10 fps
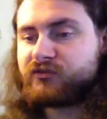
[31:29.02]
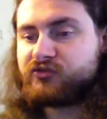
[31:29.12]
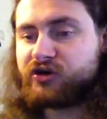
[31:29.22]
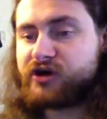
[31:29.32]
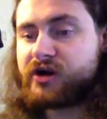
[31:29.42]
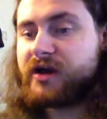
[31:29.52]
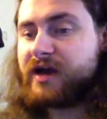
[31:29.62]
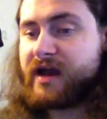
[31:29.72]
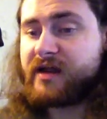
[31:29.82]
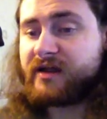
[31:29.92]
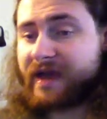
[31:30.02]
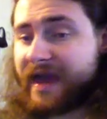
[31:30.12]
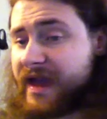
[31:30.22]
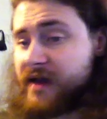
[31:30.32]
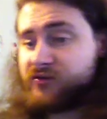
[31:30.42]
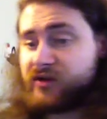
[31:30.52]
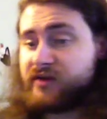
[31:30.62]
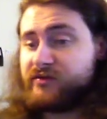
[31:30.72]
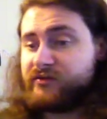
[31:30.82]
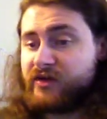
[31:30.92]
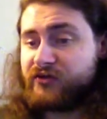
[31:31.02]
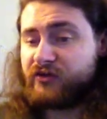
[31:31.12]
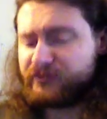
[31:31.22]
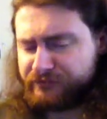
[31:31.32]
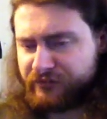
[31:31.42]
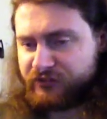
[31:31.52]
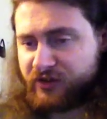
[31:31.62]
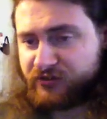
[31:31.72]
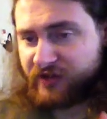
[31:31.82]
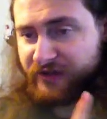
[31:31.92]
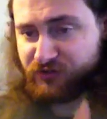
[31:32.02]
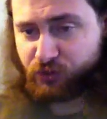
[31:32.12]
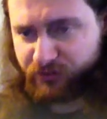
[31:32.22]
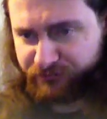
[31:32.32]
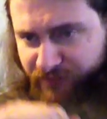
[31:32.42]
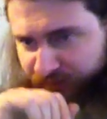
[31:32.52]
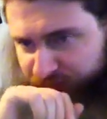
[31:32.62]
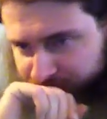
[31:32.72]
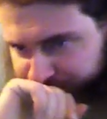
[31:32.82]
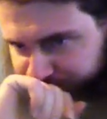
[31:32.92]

Turn and and it, its other effect says as a quick effect.